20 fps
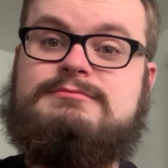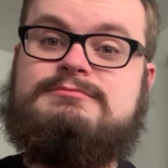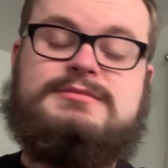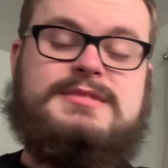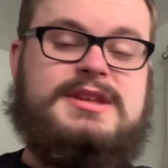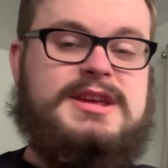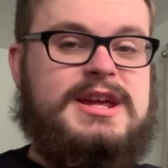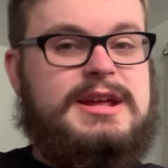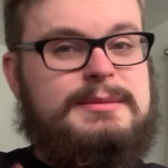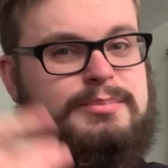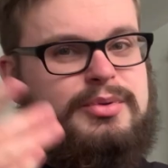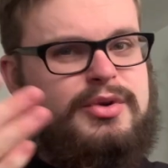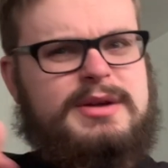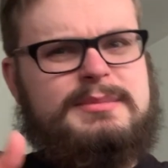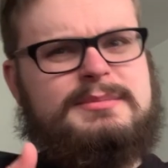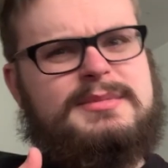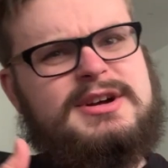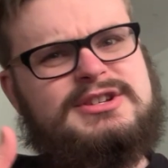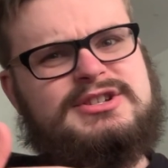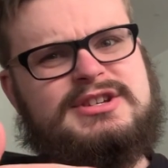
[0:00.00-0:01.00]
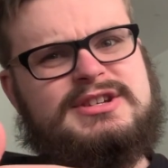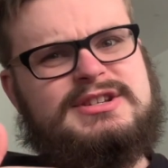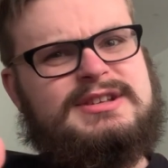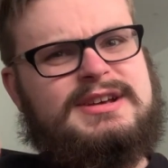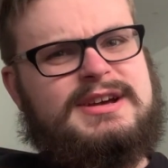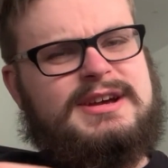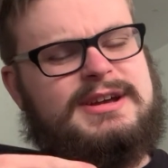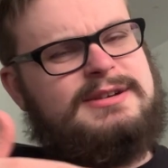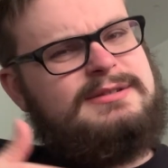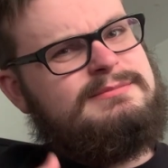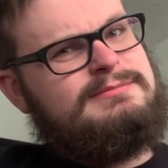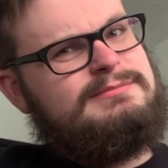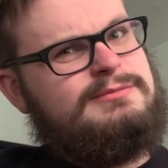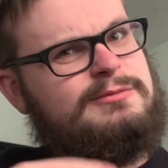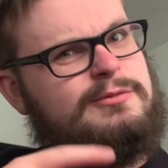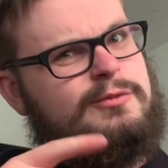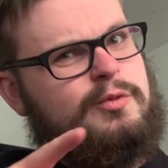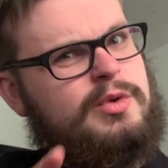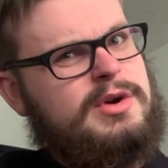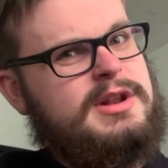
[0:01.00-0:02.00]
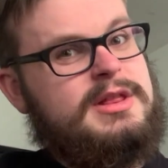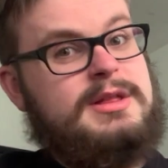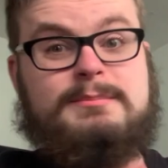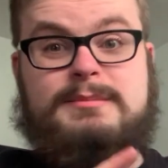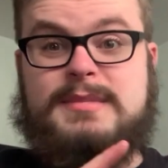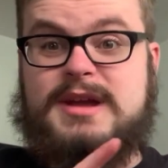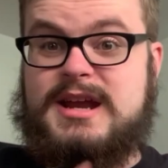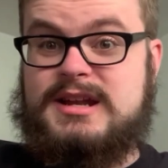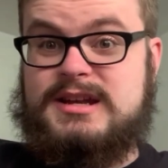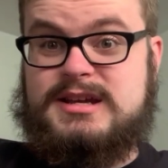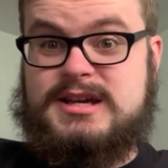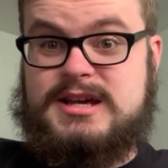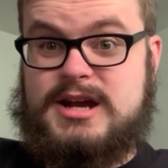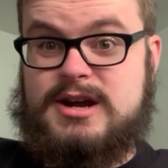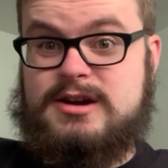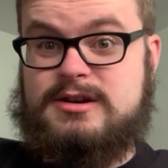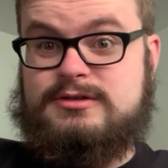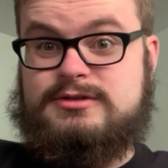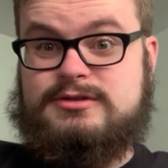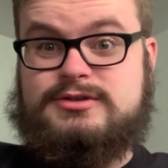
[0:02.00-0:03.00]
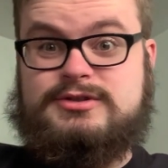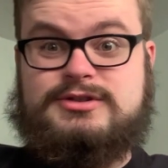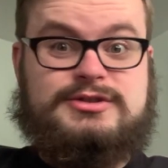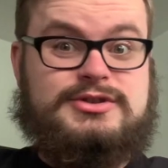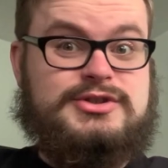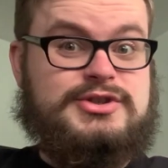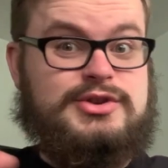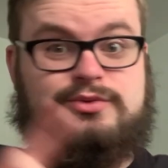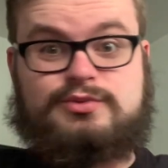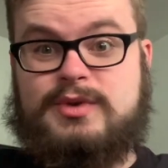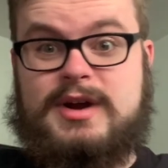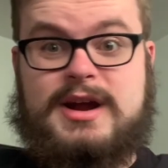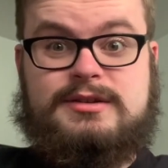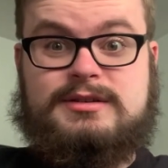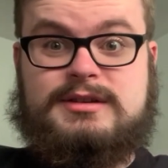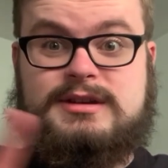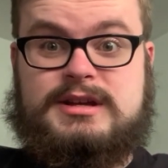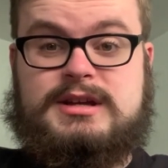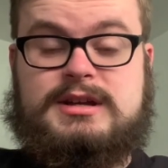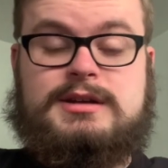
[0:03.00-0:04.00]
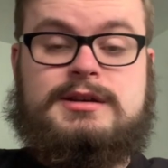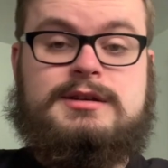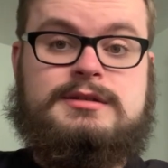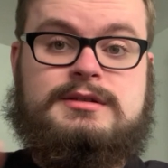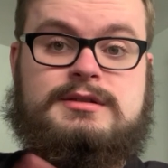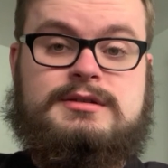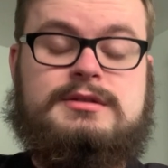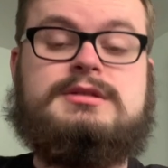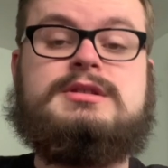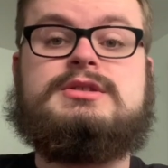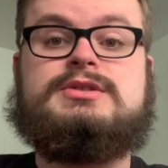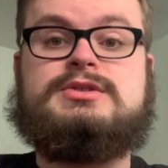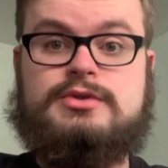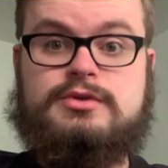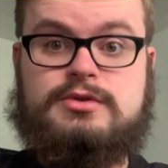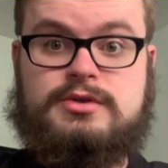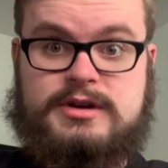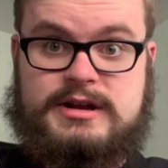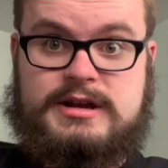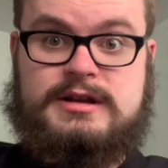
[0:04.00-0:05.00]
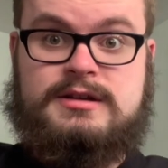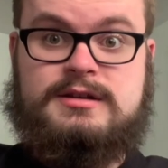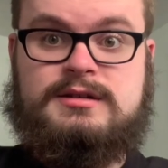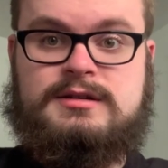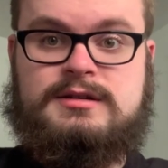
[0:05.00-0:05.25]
he pretty much is like one of the main characters surrounding the story.